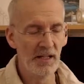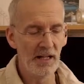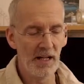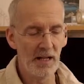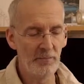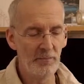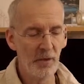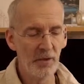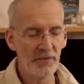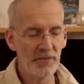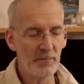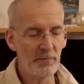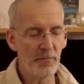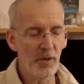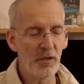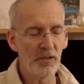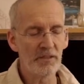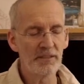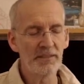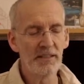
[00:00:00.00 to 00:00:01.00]
I bought the
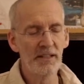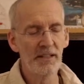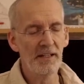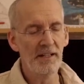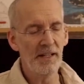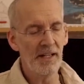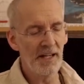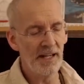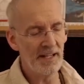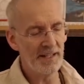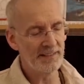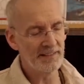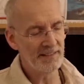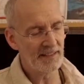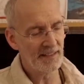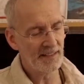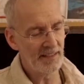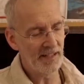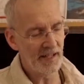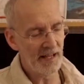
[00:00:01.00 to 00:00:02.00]
box
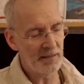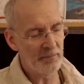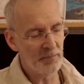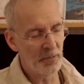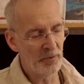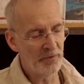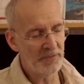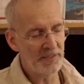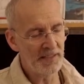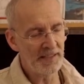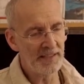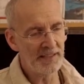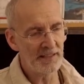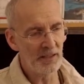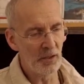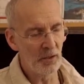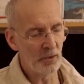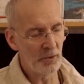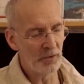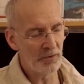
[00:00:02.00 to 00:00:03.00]
and I put in
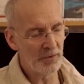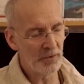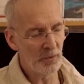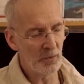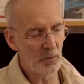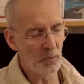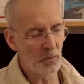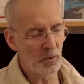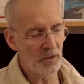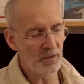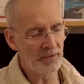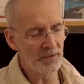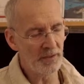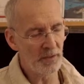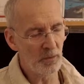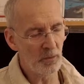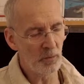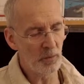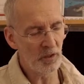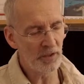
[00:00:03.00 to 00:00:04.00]
also
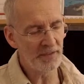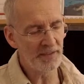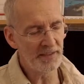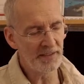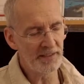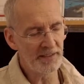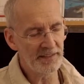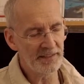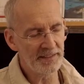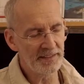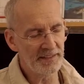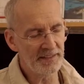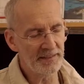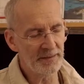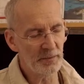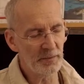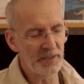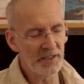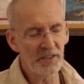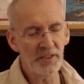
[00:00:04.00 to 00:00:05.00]
one this
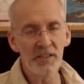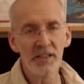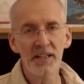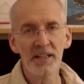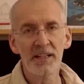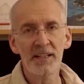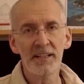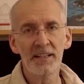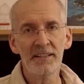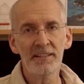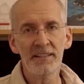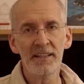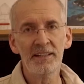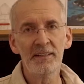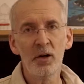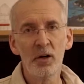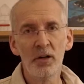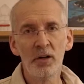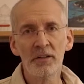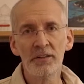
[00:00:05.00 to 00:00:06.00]
switch is
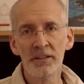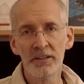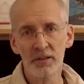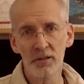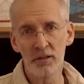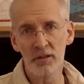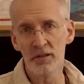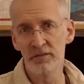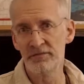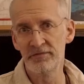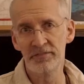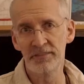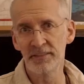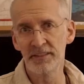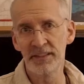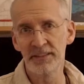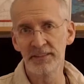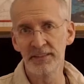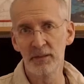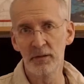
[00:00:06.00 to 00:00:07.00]
an on and off,
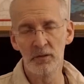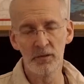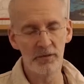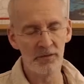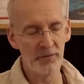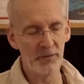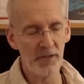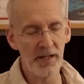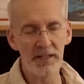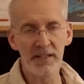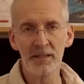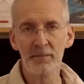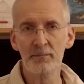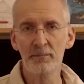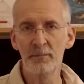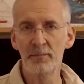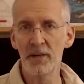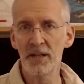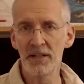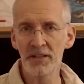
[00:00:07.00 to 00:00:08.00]
that's all, so I
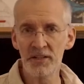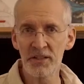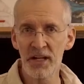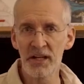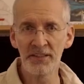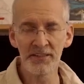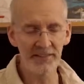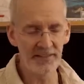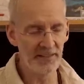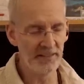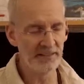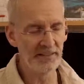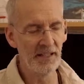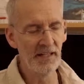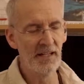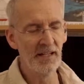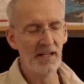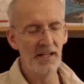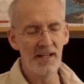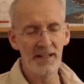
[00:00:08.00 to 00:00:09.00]
can adjust it
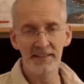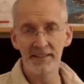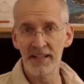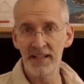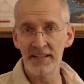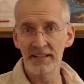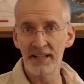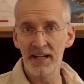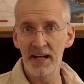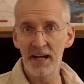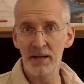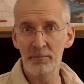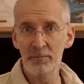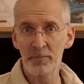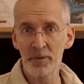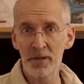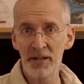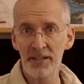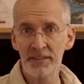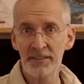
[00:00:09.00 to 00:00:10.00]
and then I
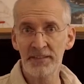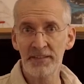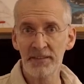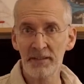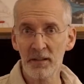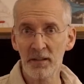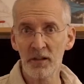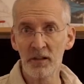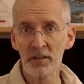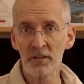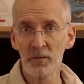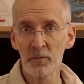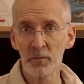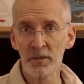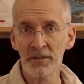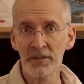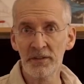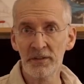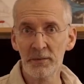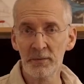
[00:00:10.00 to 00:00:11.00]
press it on
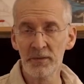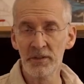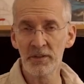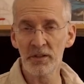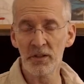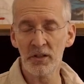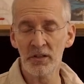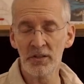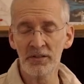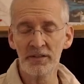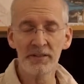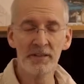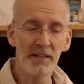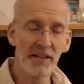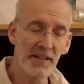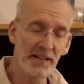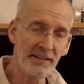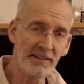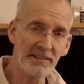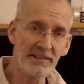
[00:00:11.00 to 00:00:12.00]
with the switch on
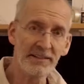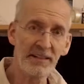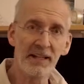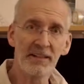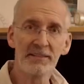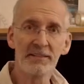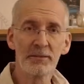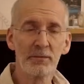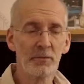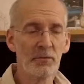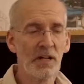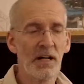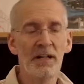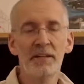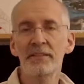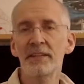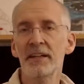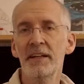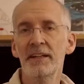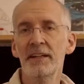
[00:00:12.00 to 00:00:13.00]
and it starts to
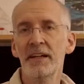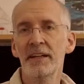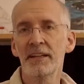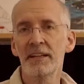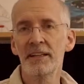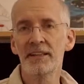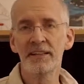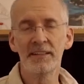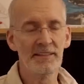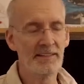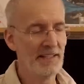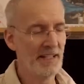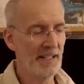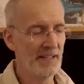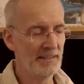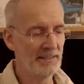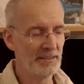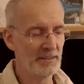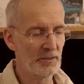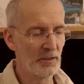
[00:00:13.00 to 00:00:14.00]
run, and I can at the
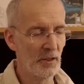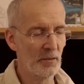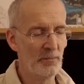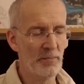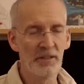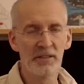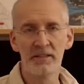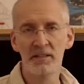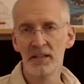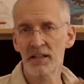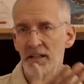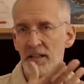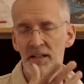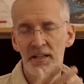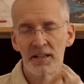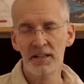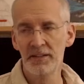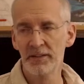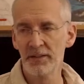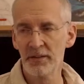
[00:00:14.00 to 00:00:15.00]
end stop it.
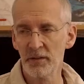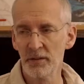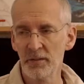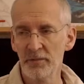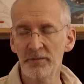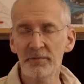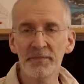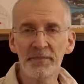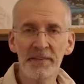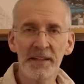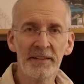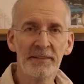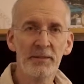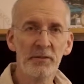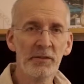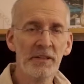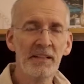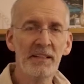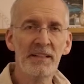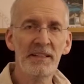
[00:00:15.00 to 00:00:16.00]
So that's
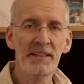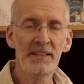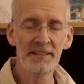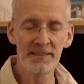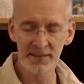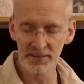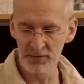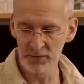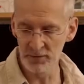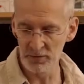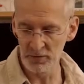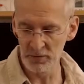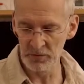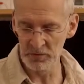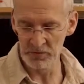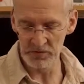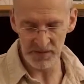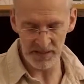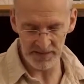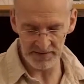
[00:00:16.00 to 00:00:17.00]
really easy to
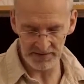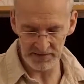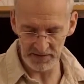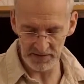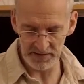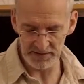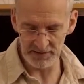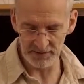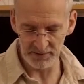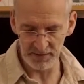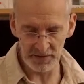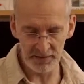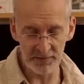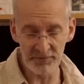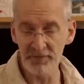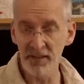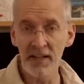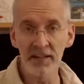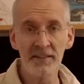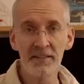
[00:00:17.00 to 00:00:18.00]
do, and it's
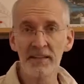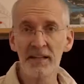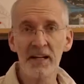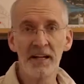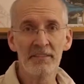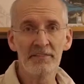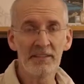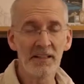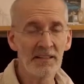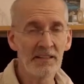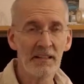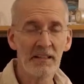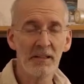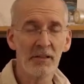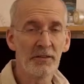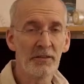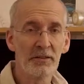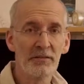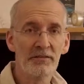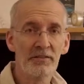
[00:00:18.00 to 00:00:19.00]
fun. I've done a
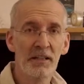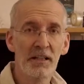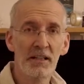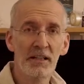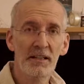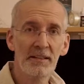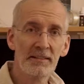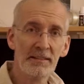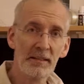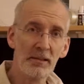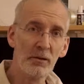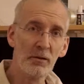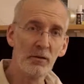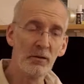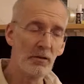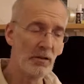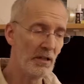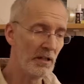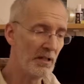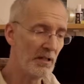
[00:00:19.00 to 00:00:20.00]
lot of
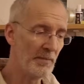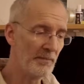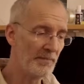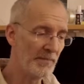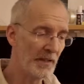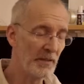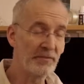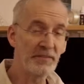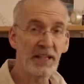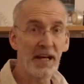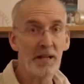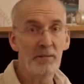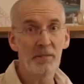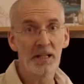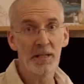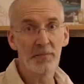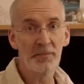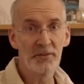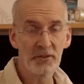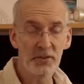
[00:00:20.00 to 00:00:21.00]
slow of
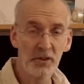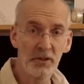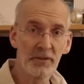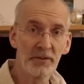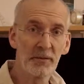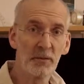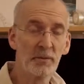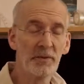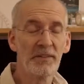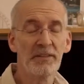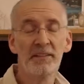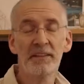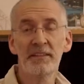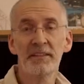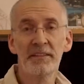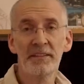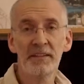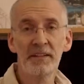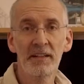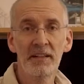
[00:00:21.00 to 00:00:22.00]
time-lapse shots with
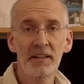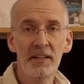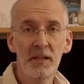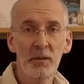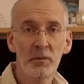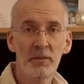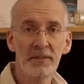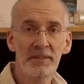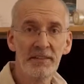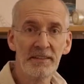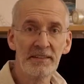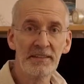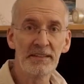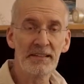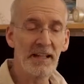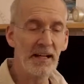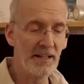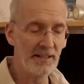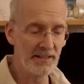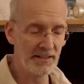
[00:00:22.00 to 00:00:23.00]
this
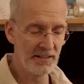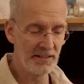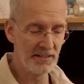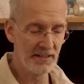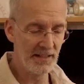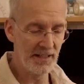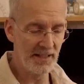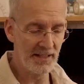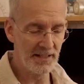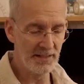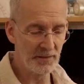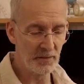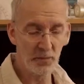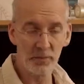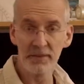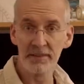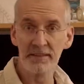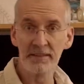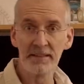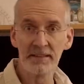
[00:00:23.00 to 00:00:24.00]
slider and
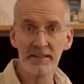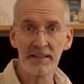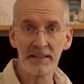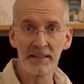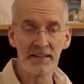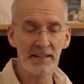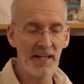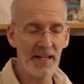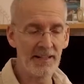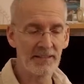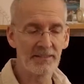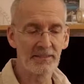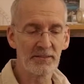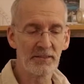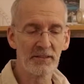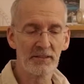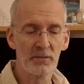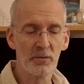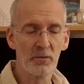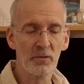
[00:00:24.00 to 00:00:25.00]
with this little
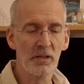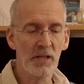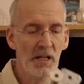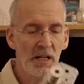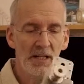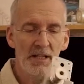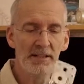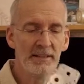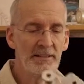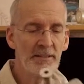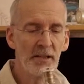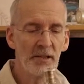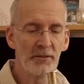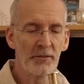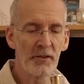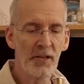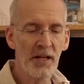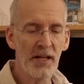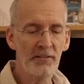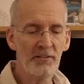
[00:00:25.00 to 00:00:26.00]
extra tool. It's not
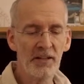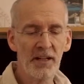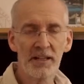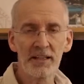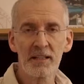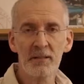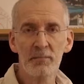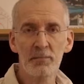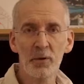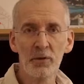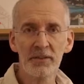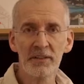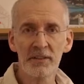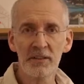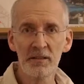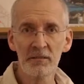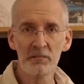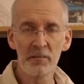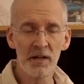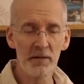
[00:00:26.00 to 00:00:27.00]
so heavy, I can put it
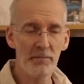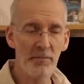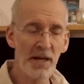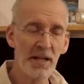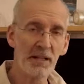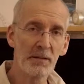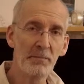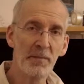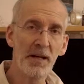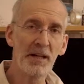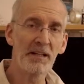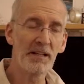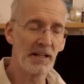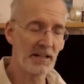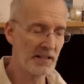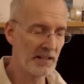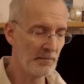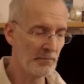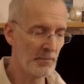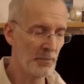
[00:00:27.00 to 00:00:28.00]
in my backpack, I
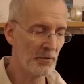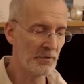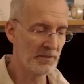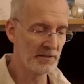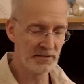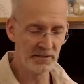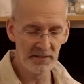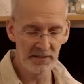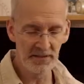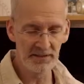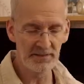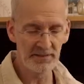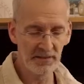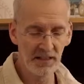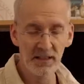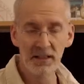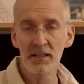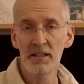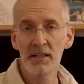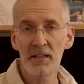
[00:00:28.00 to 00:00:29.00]
can put this,
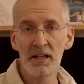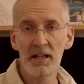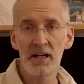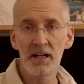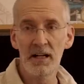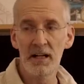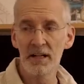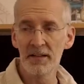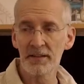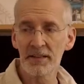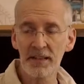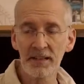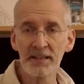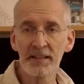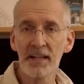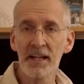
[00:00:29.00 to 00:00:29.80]
can